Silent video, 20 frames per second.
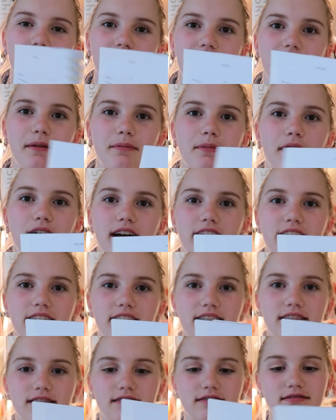in
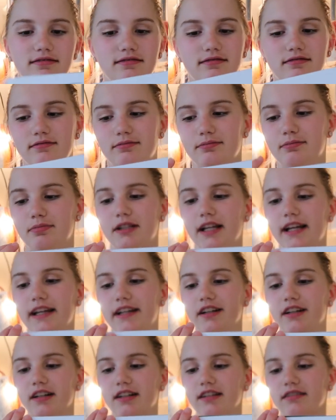my
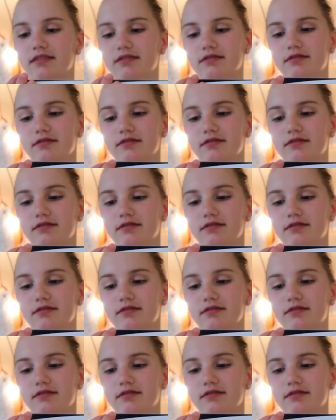planner,